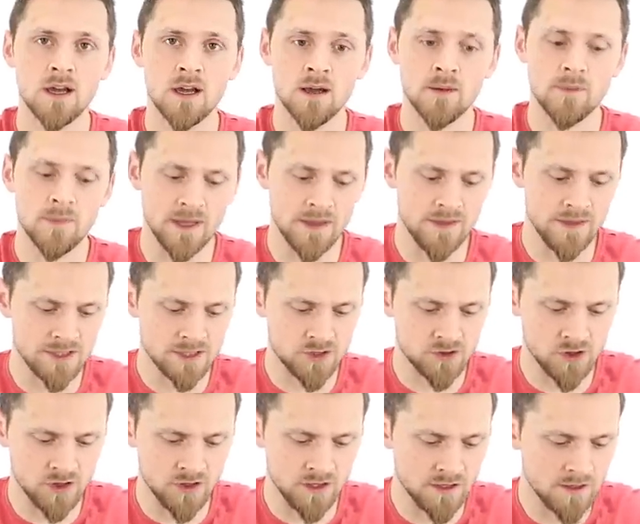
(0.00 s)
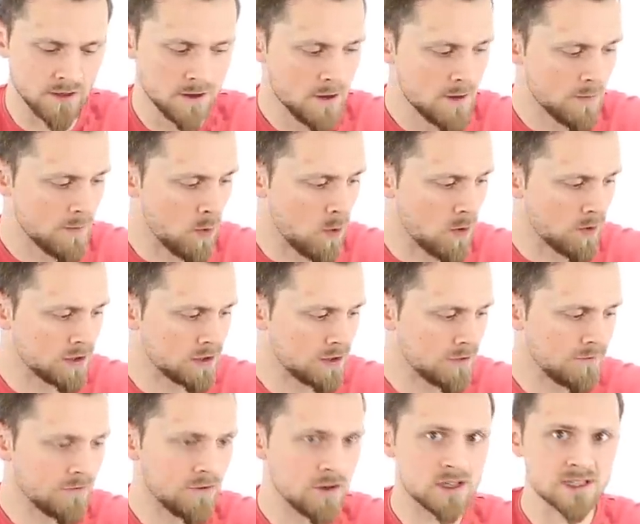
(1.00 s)
in this tuning. But what I'm going
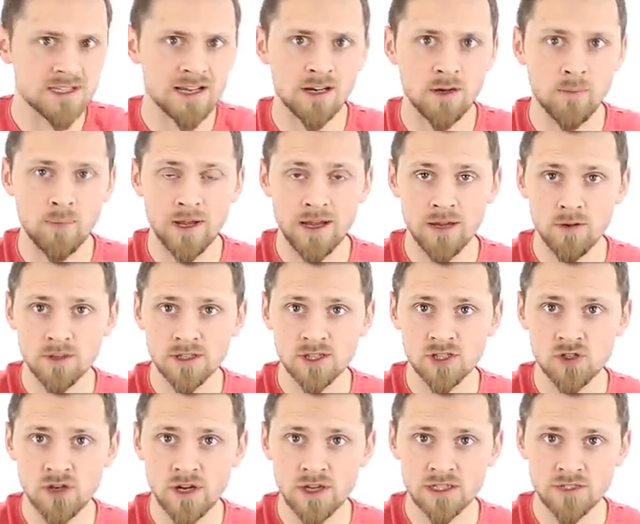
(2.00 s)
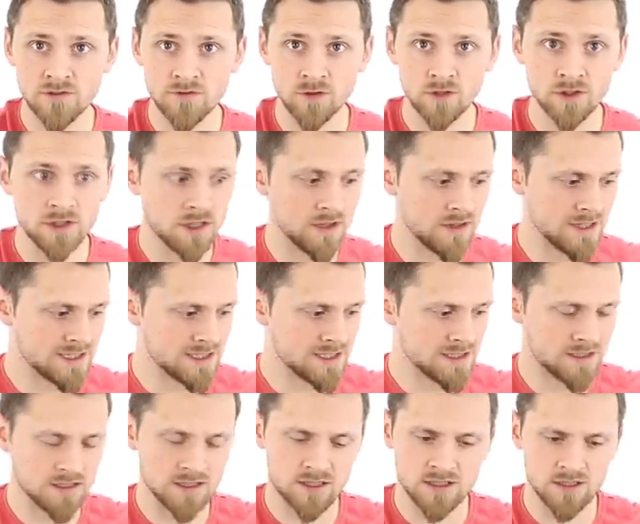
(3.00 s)
to do first, I'm going to play all the strings for you. This
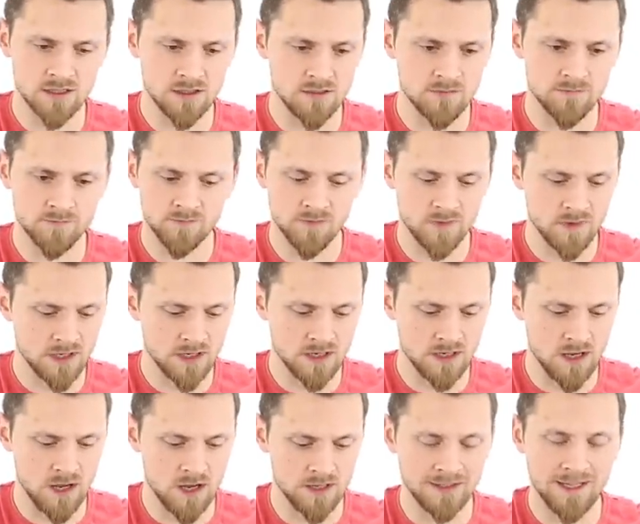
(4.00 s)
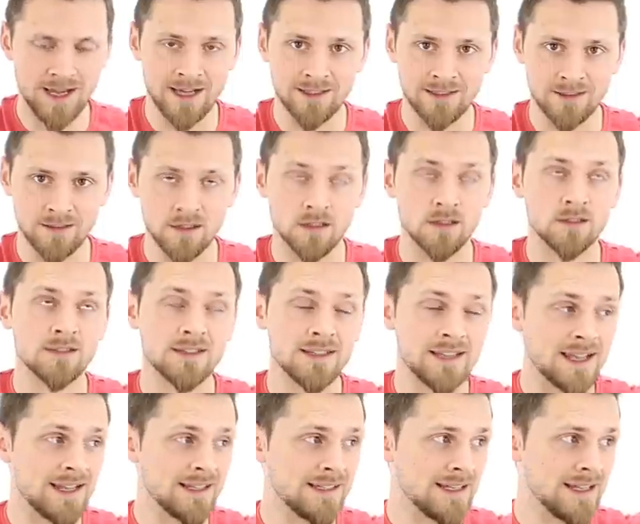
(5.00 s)
is just an DAD,
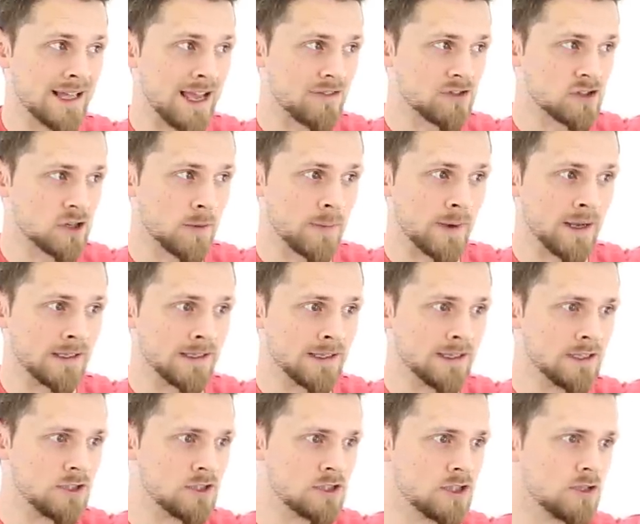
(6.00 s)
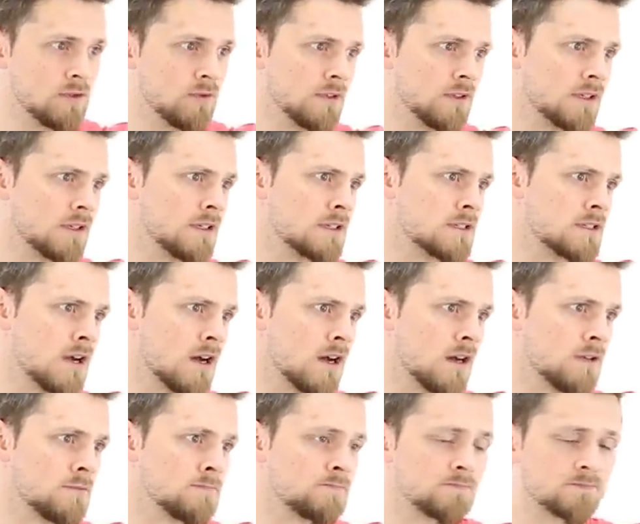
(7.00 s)
F sharp, AD tuned
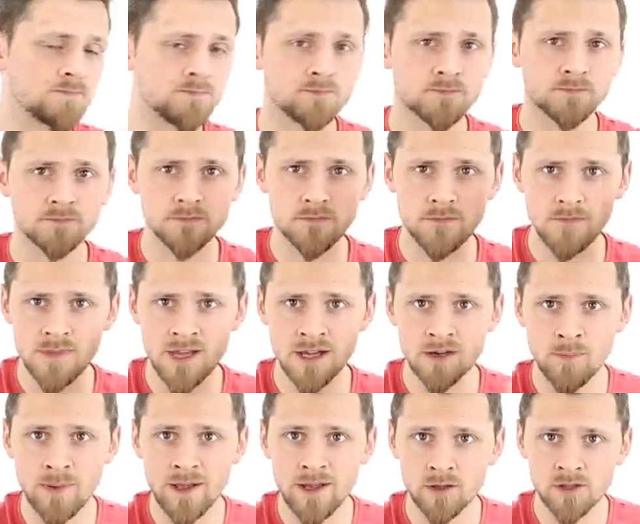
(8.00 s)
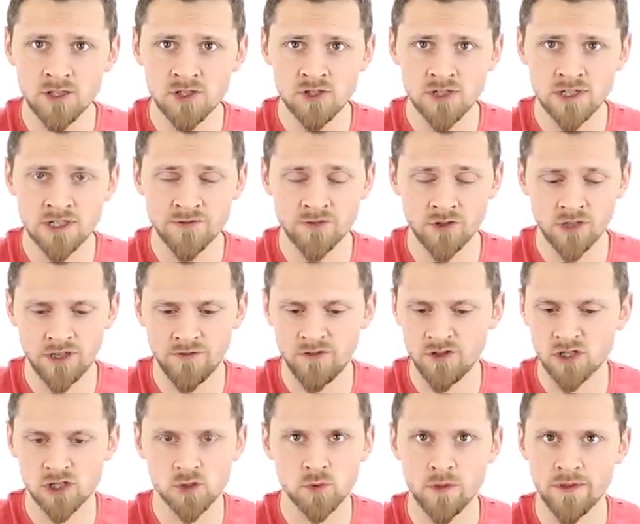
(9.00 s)
guitar, and play all the strings for you if
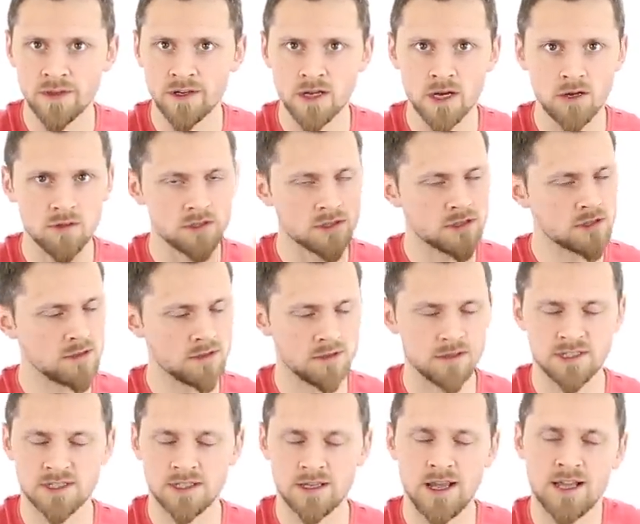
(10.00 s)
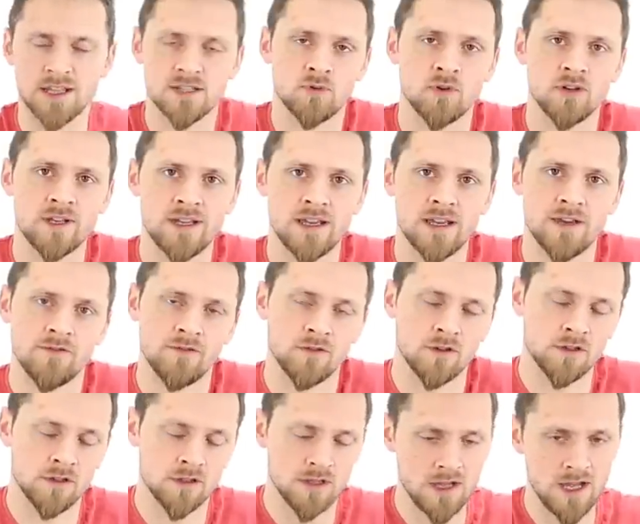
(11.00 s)
you just want the notes. So that's what you're here
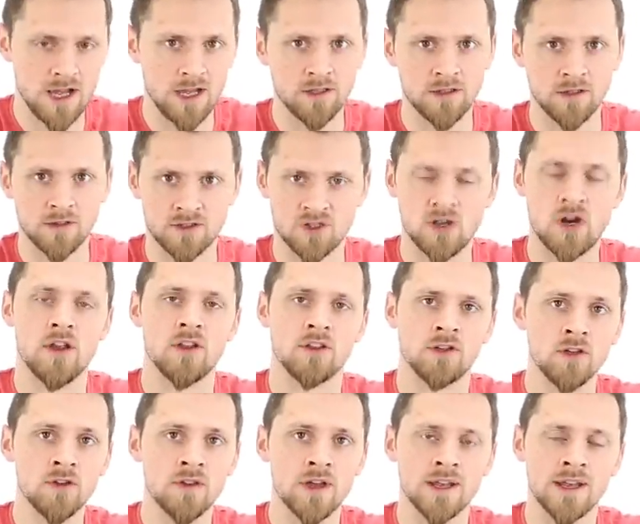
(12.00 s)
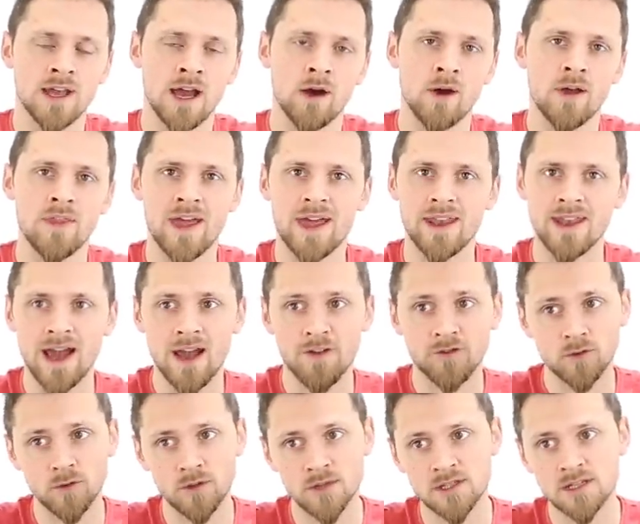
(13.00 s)
for. I'm gonna try to do that now, and then
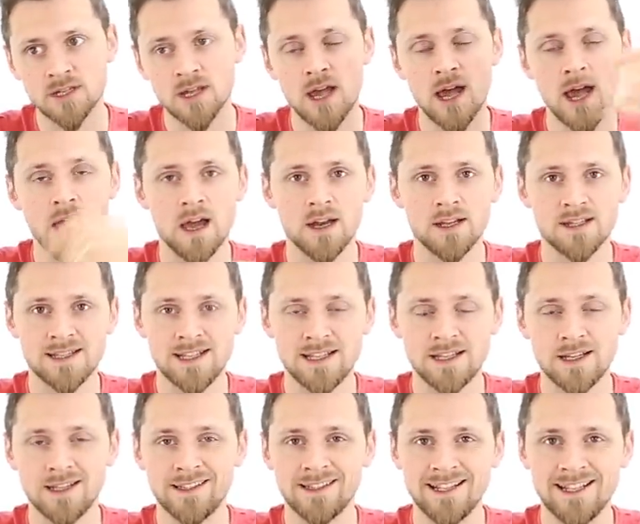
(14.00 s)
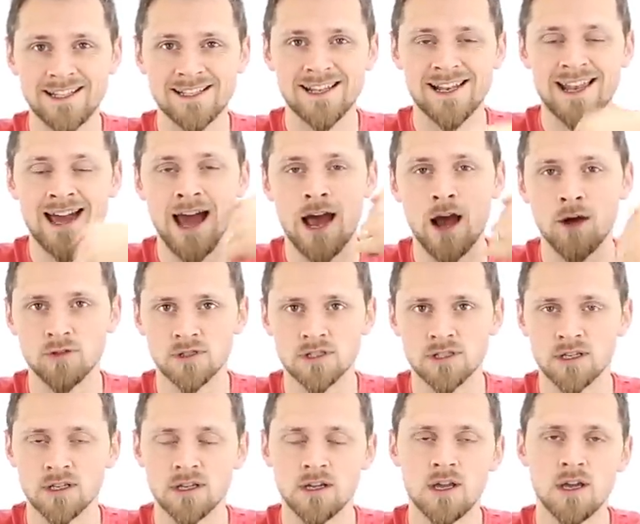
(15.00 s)
afterwards I'm gonna tell you in detail how
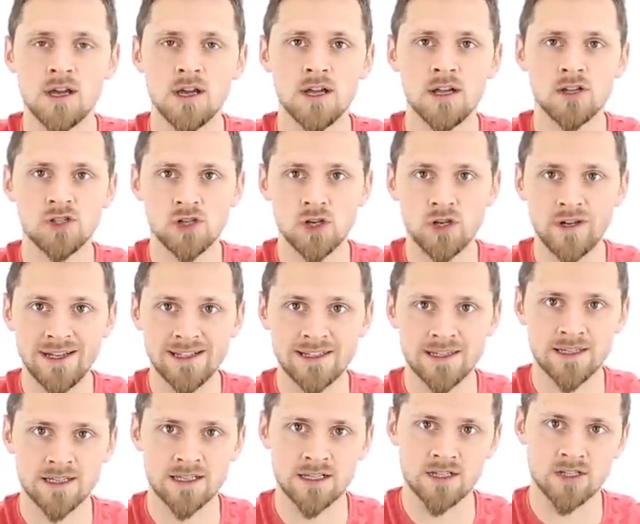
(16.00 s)
to tune into this